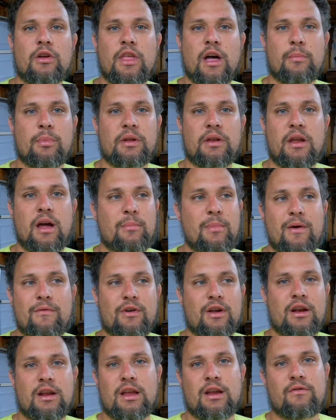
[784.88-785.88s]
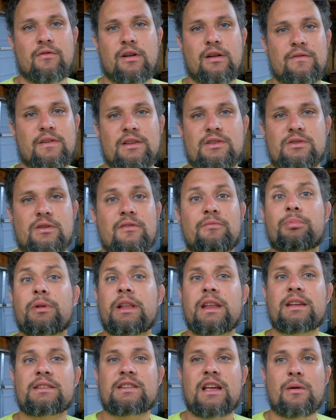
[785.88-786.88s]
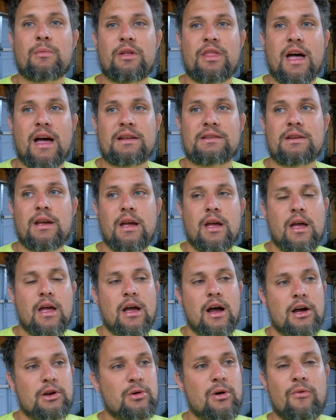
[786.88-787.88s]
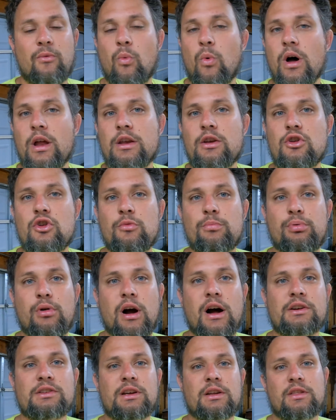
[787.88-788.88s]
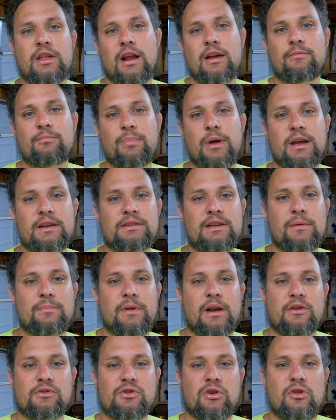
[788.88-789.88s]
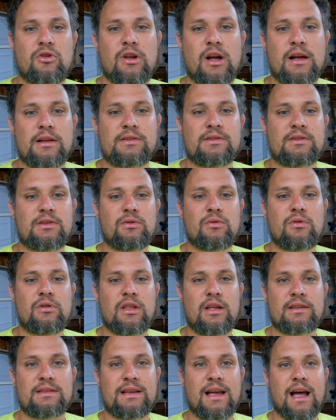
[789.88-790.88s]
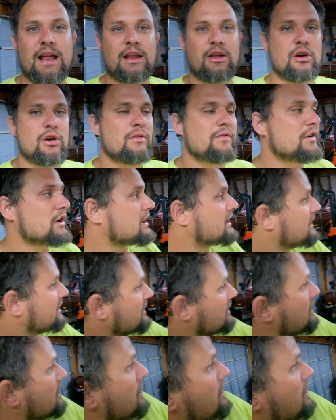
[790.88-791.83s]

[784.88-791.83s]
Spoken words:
that, but I'm never gonna get rid of it. So I have plenty of time on that. I do have one new project that I've picked up that I'll show you guys soon that's hiding over in